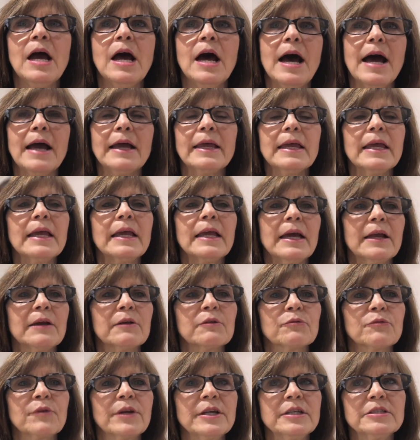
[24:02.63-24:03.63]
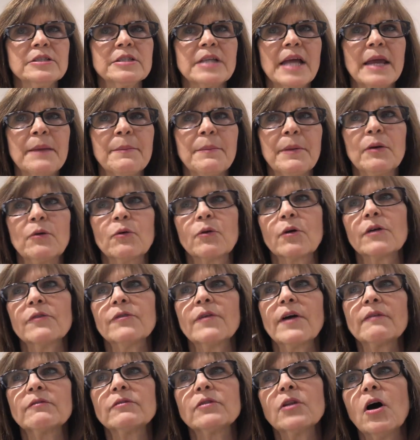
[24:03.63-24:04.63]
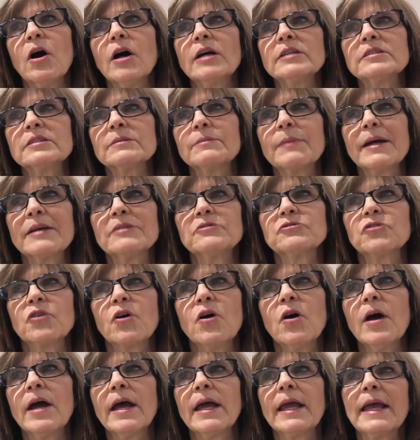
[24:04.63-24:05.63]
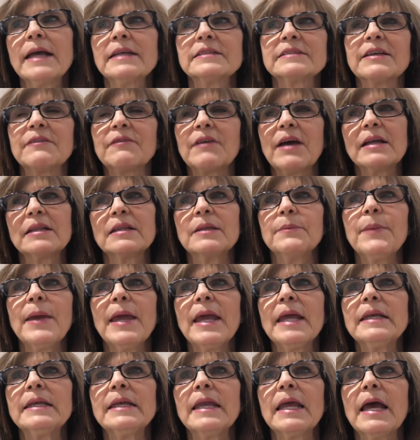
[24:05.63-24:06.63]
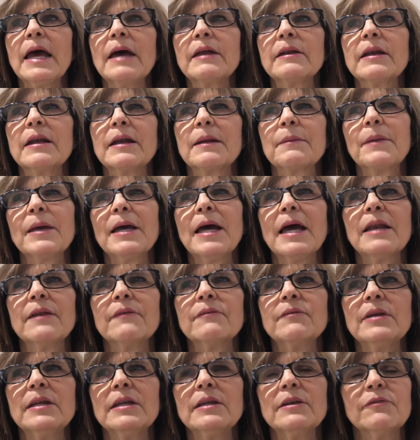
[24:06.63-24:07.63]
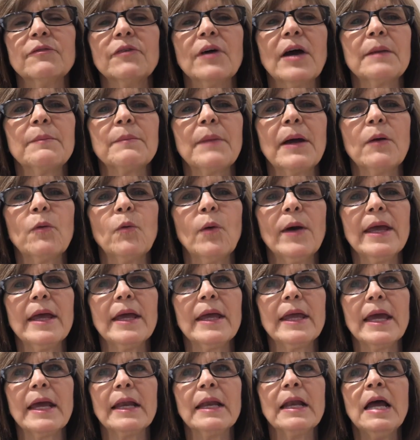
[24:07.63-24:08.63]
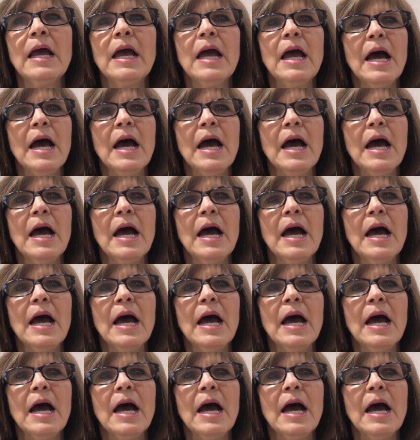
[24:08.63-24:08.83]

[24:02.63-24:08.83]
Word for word: I can kind of reshape it, or if I've lost my drawing as I've got the paint down and I'm kind of need to find my way again,